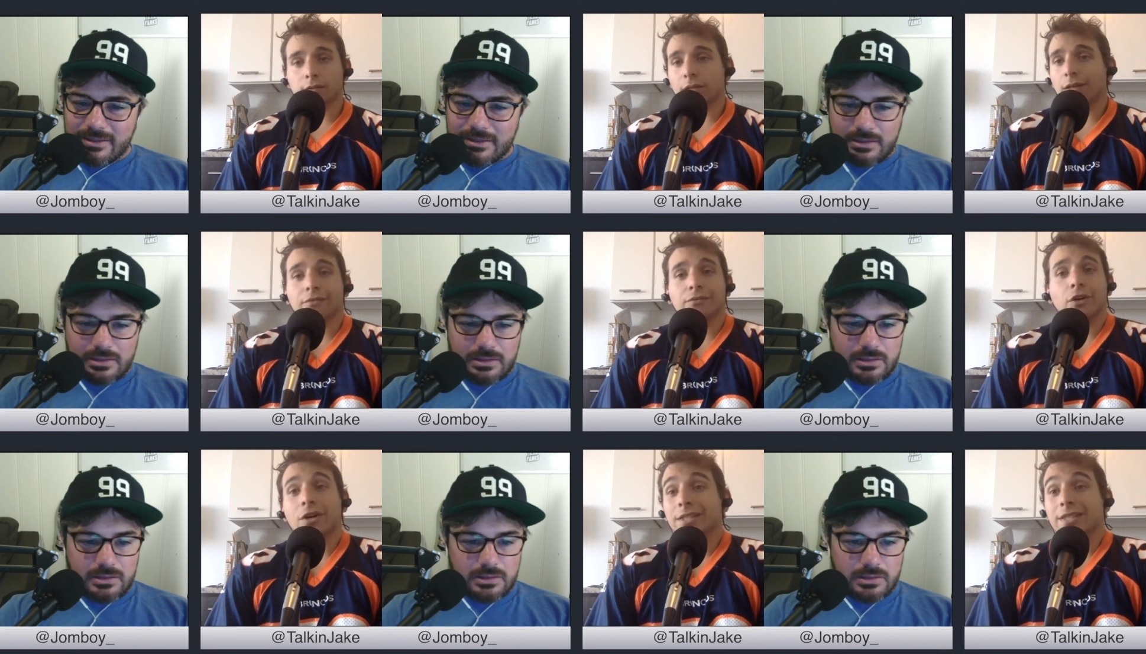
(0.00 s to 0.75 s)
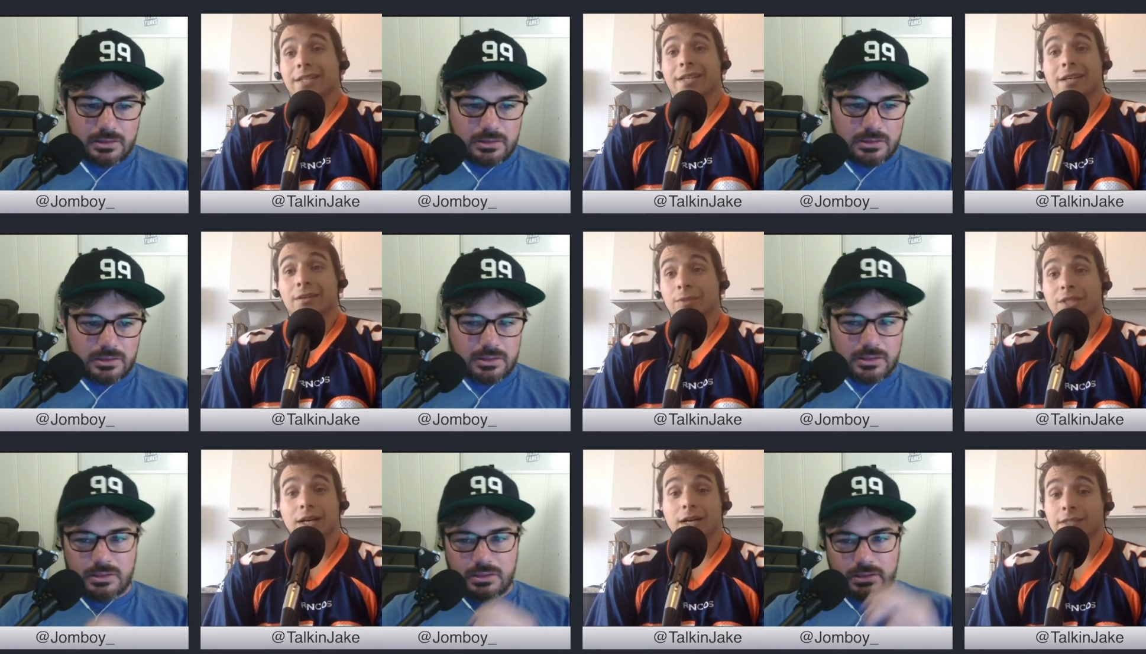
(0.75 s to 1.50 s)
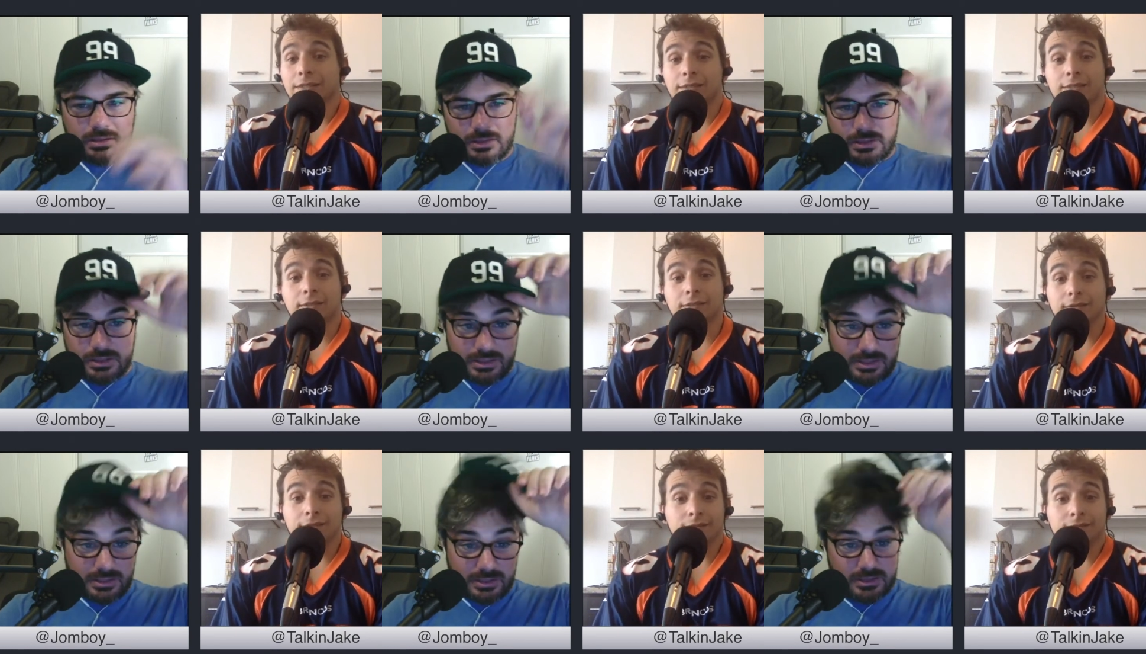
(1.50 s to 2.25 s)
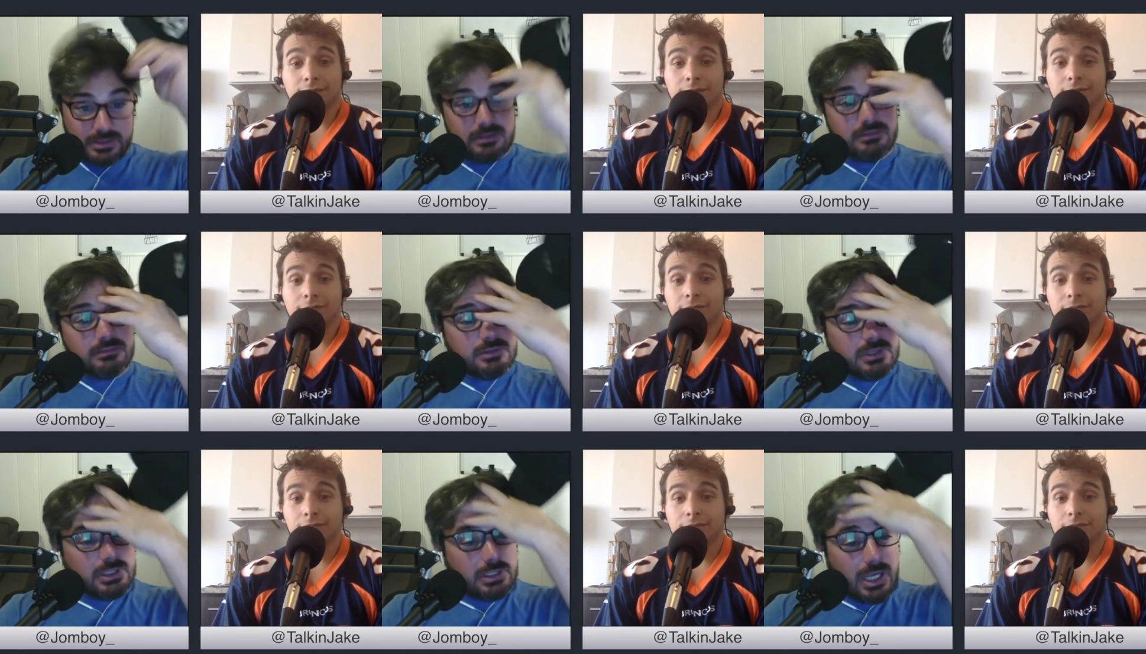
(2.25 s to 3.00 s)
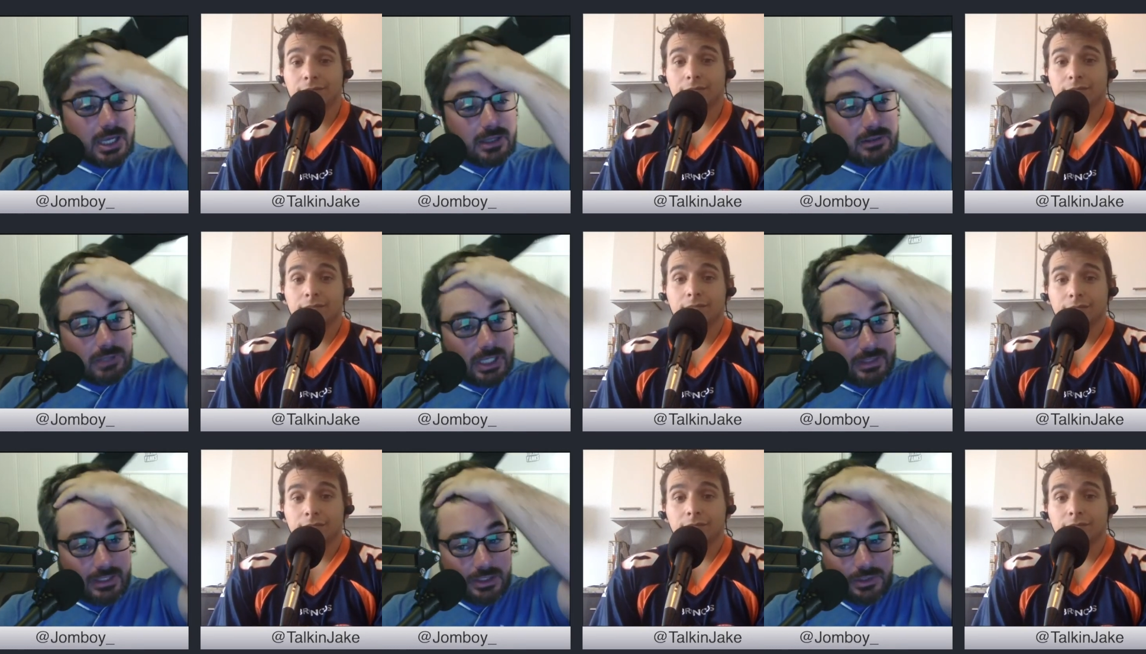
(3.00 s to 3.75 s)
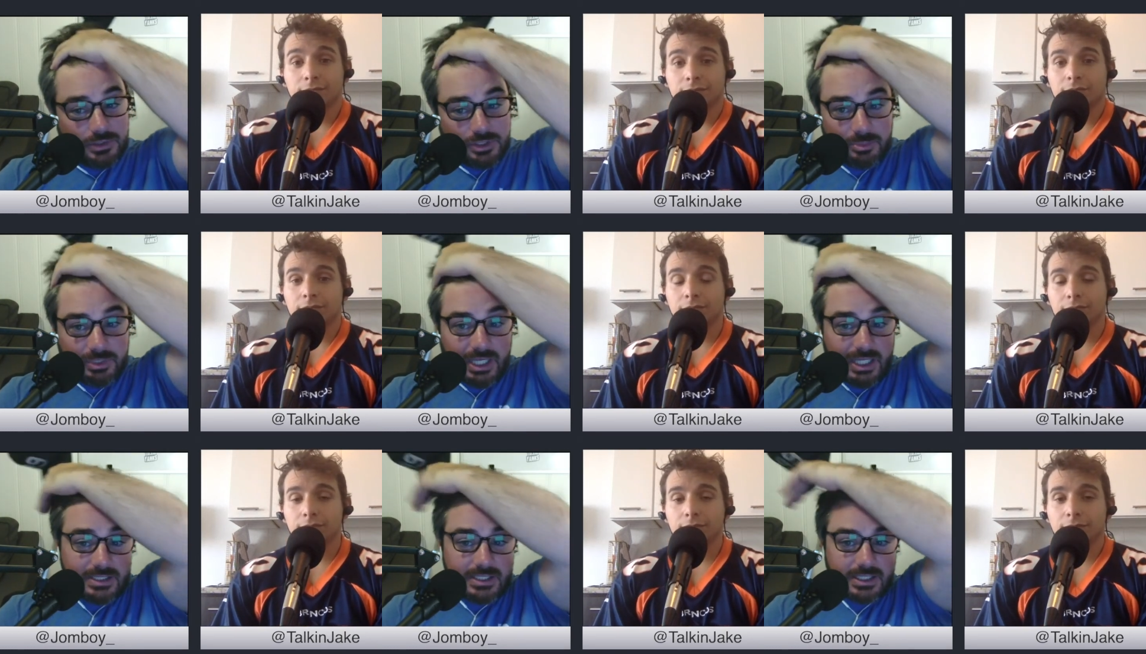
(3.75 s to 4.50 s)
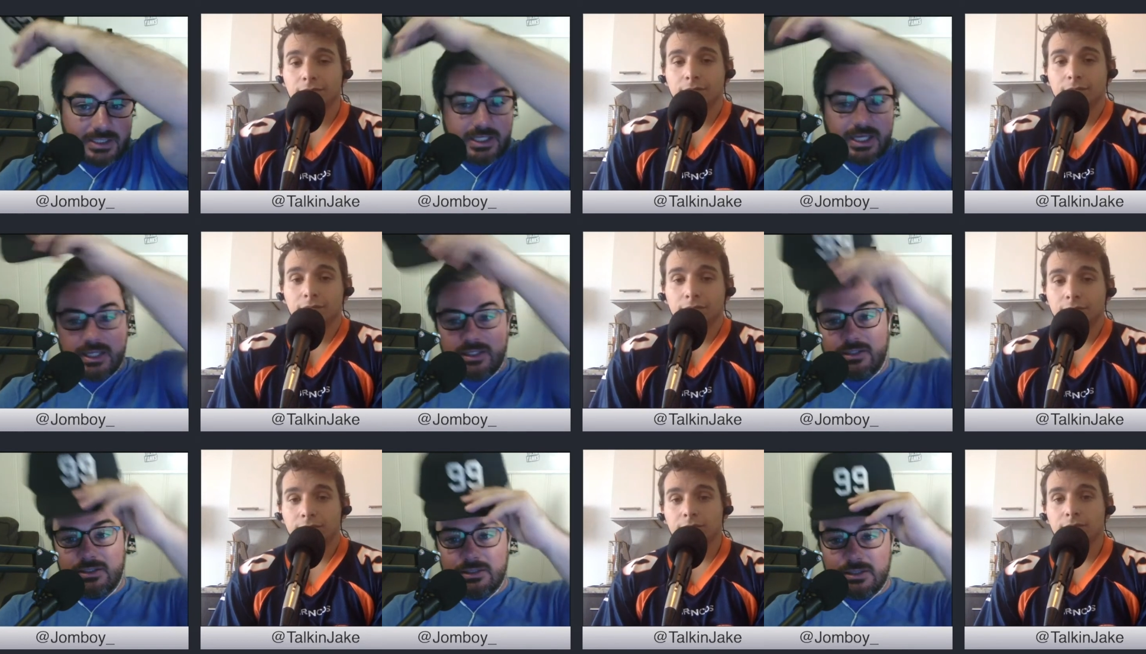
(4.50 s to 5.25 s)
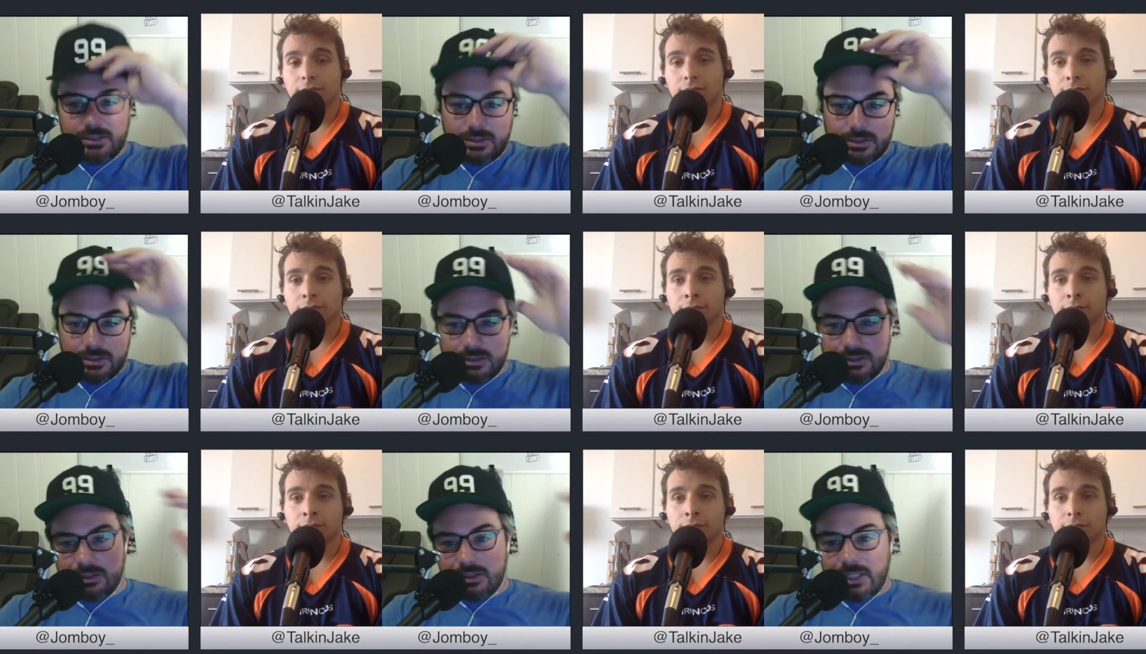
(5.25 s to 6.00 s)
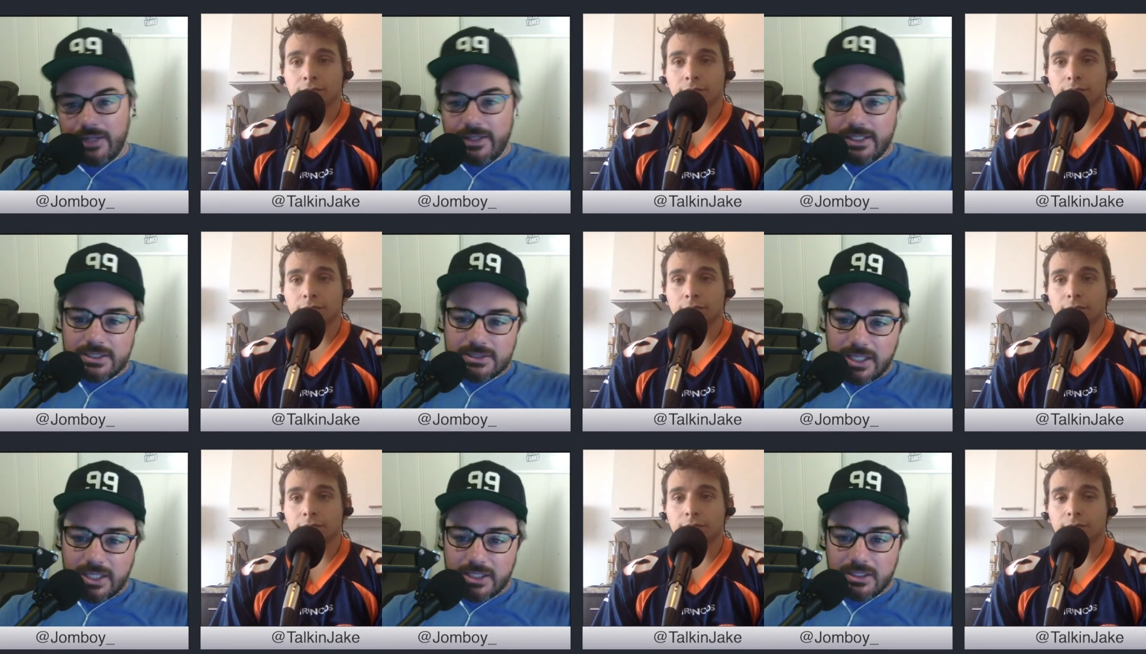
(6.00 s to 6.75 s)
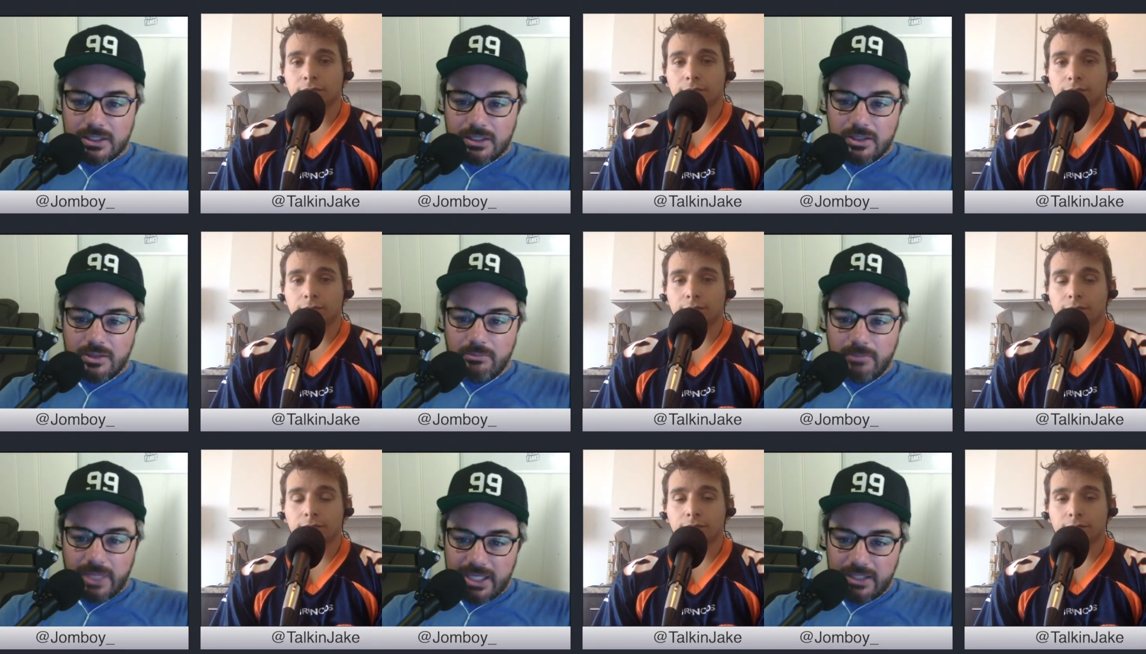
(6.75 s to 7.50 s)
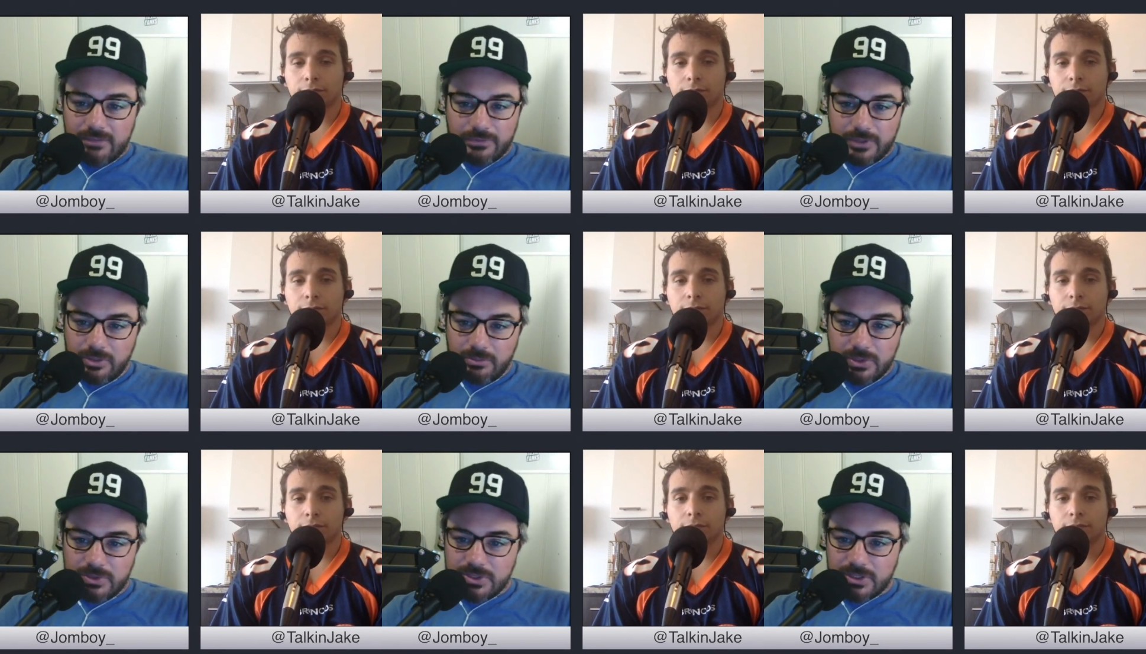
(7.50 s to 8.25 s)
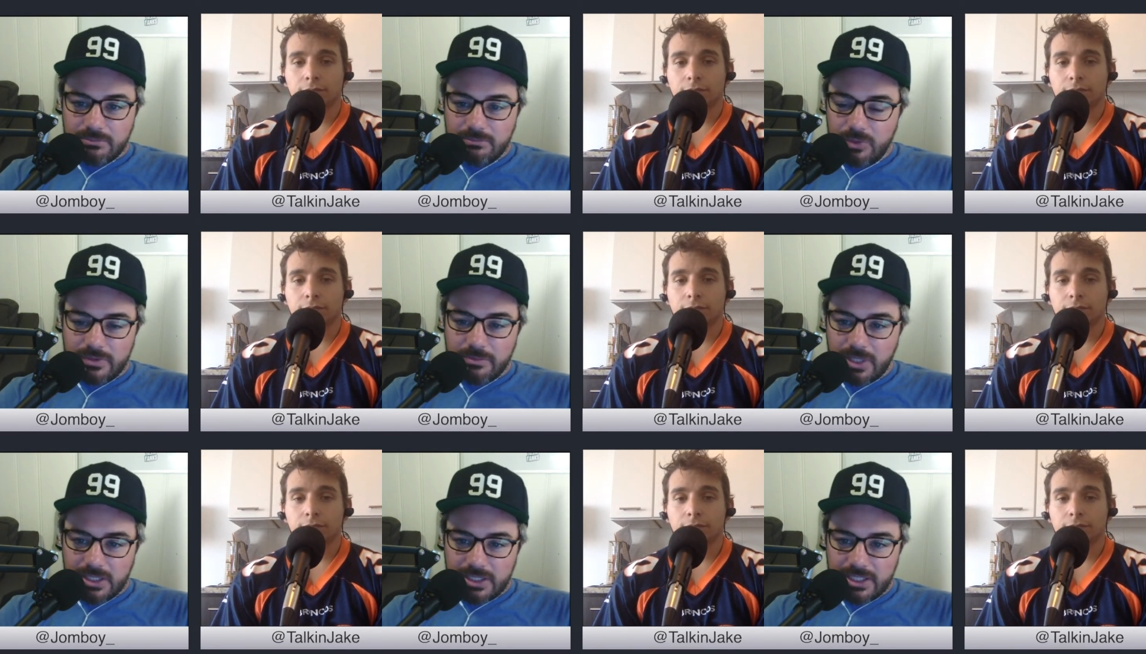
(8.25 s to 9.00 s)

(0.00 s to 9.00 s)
Speaker 1: I have no idea, I'll be honest.
Speaker 2: I think you should be on TikTok. I think it's like made for your Music Movie Monday